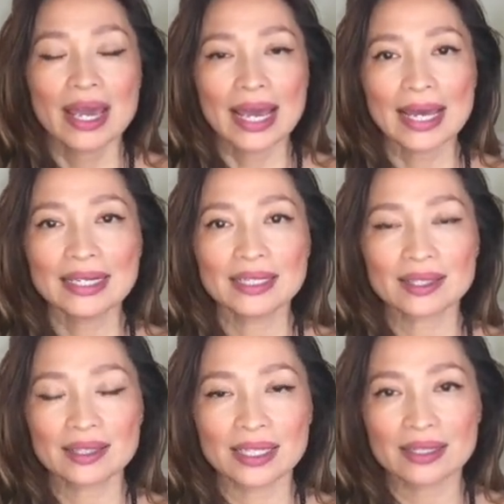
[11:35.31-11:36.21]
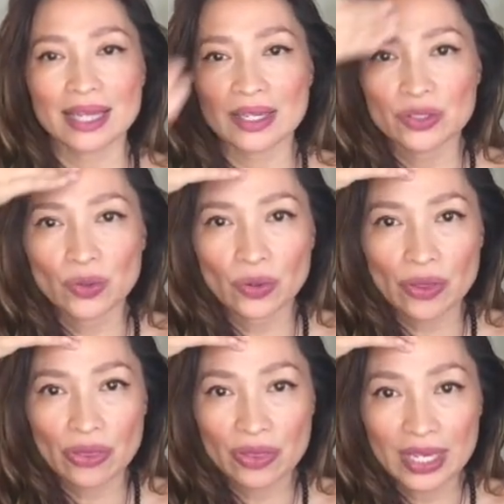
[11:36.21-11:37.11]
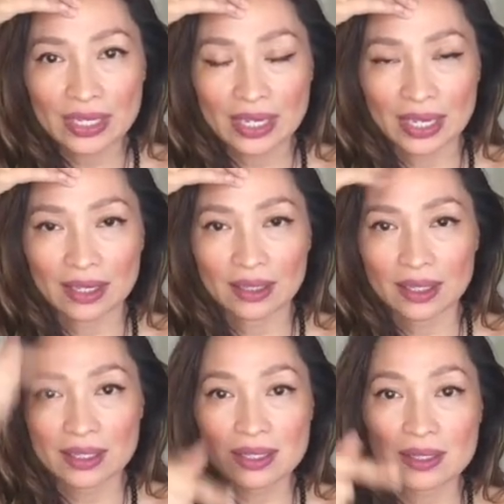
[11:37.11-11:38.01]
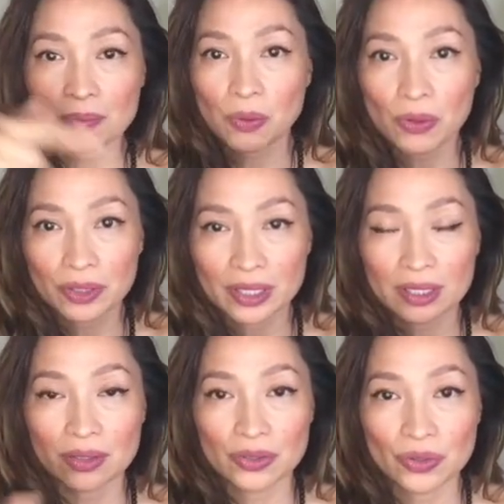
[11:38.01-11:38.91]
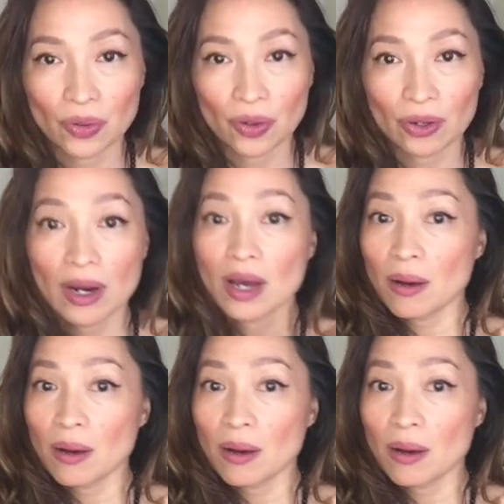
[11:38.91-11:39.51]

Anything that you're thinking is supporting your